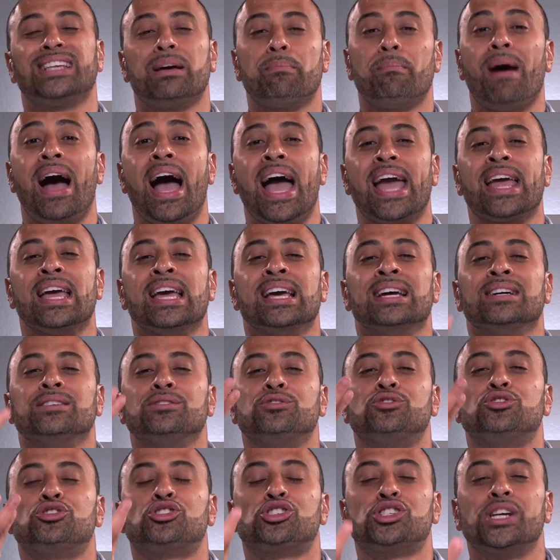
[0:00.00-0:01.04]
their mind.
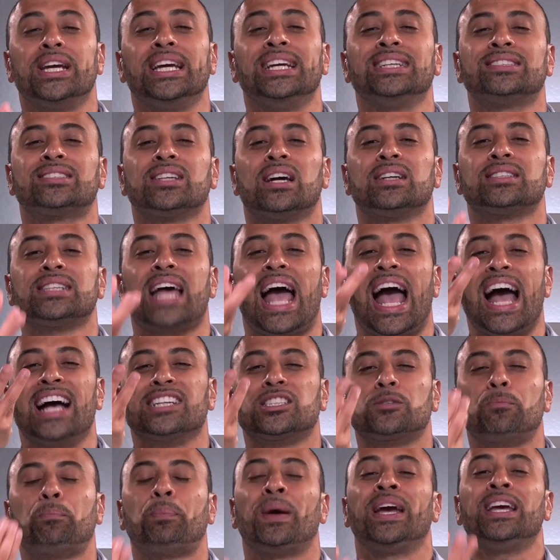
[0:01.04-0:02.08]
Jesus
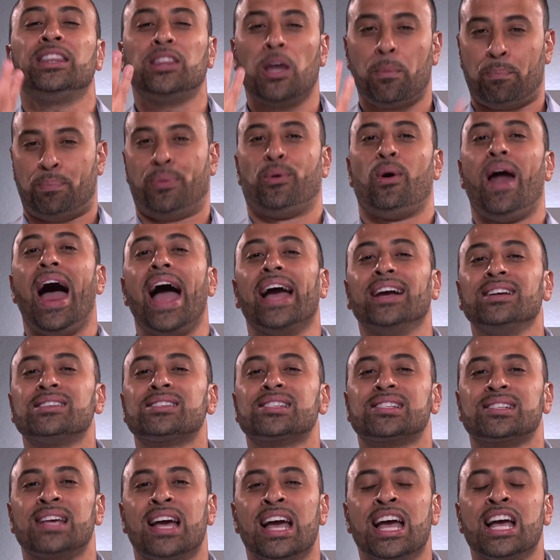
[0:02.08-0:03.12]
has paid the
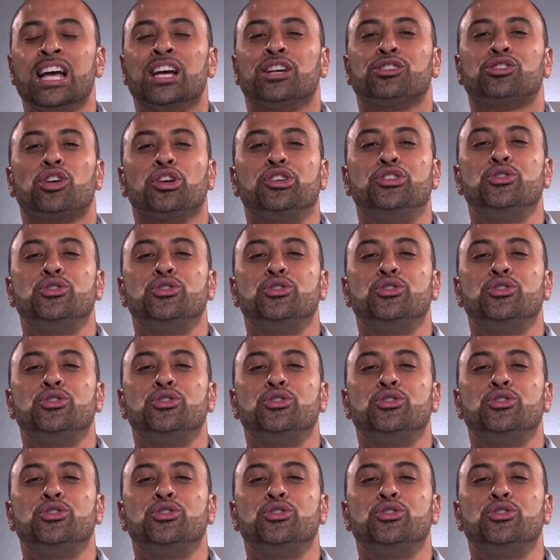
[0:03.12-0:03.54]
price so